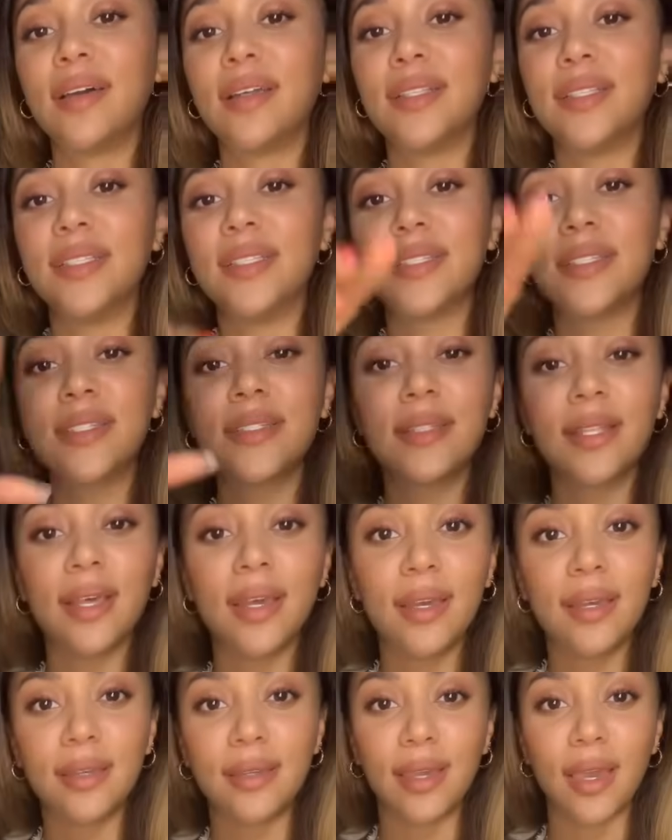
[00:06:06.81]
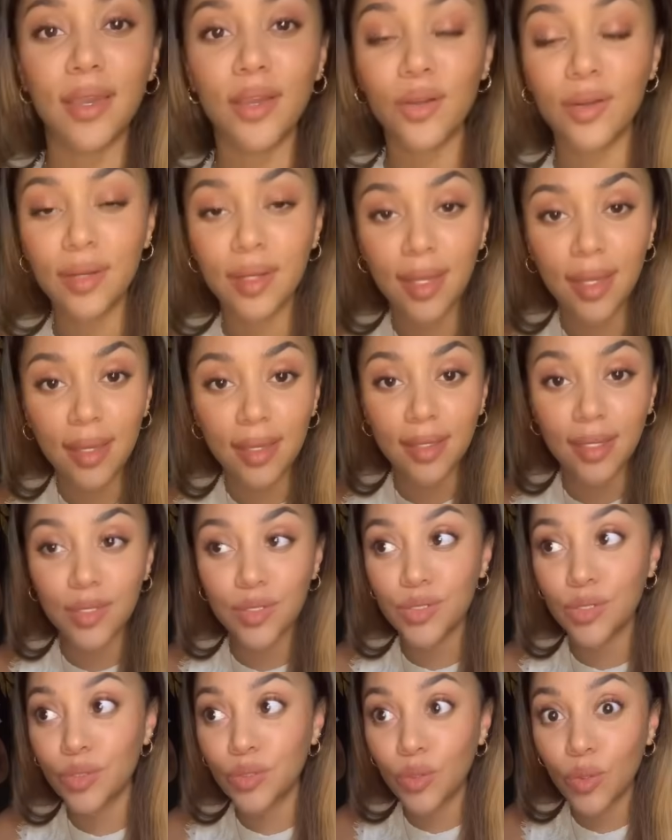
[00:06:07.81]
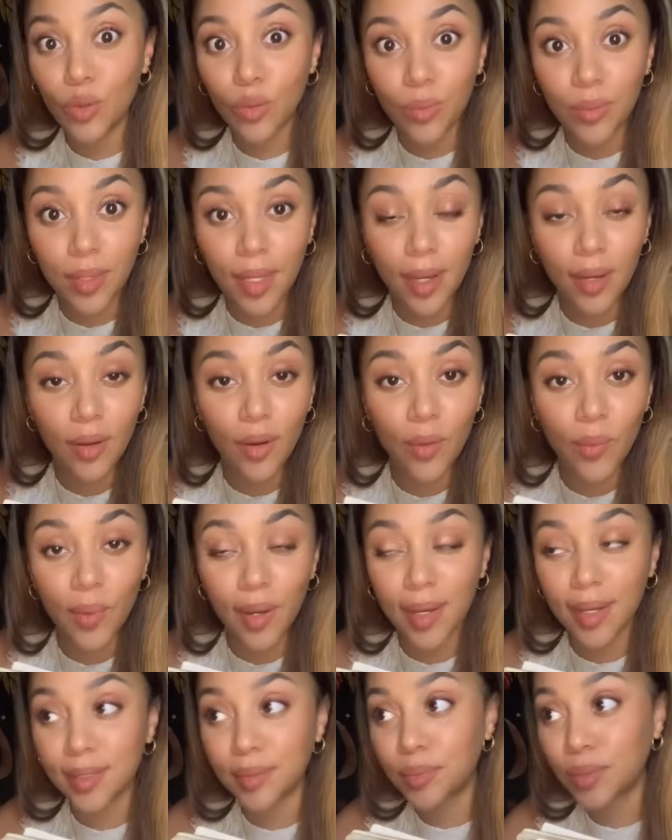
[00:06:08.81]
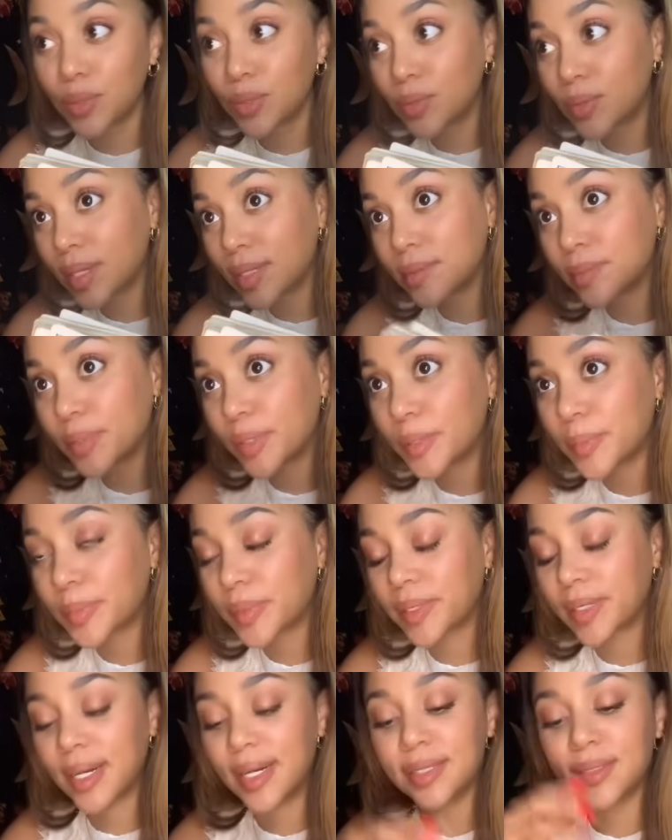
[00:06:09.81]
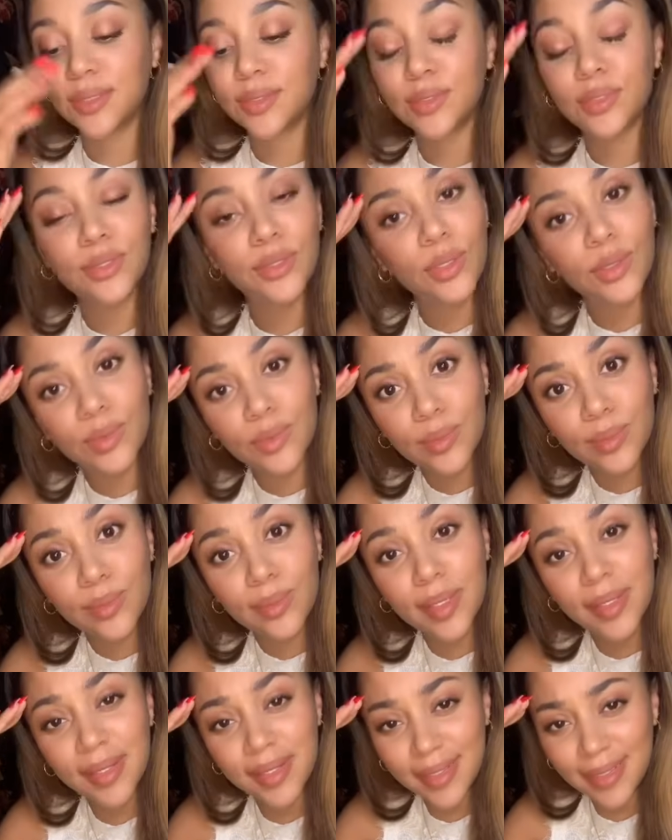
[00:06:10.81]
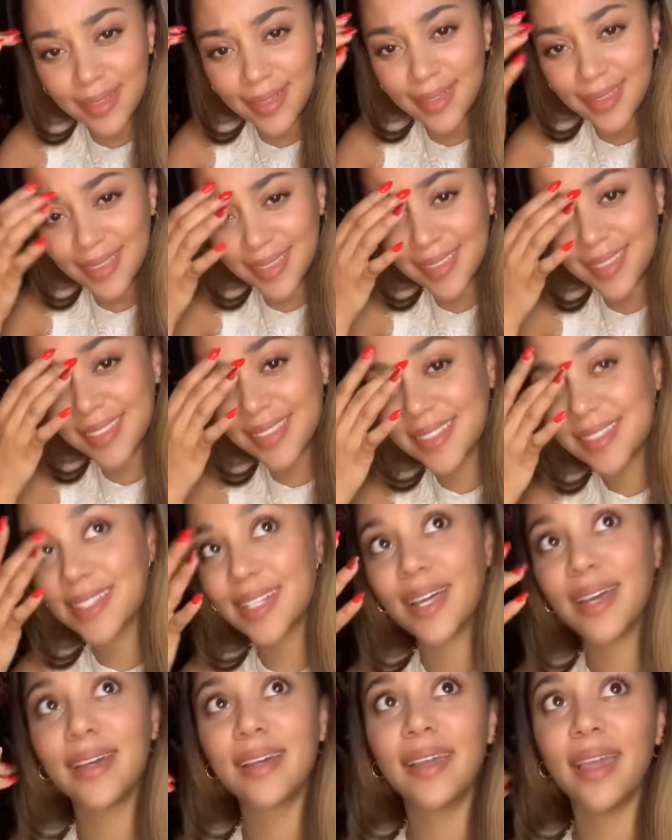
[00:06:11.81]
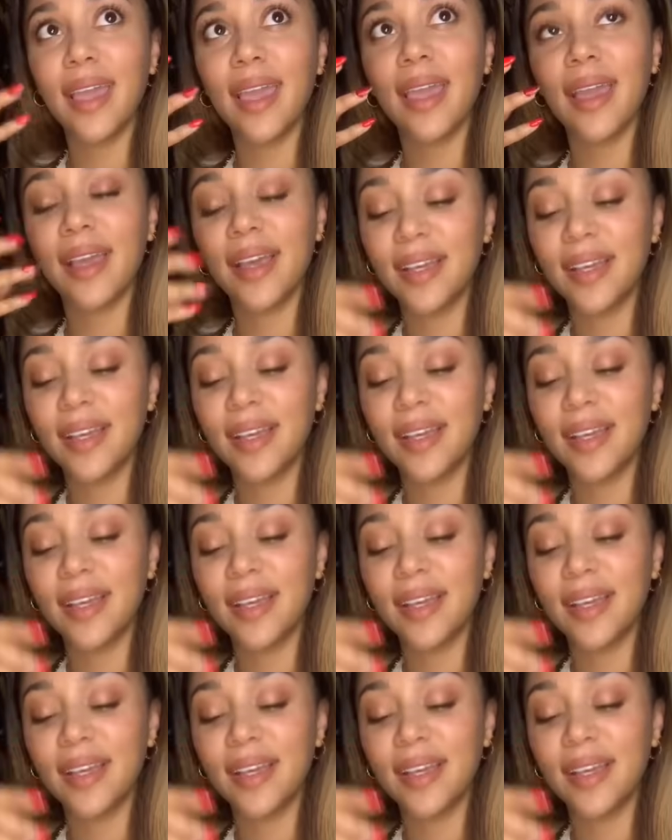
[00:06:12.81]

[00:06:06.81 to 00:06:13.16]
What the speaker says: This is like yay or nay, yes or no, black or white, blue and purple. I don't know. It's like, eh.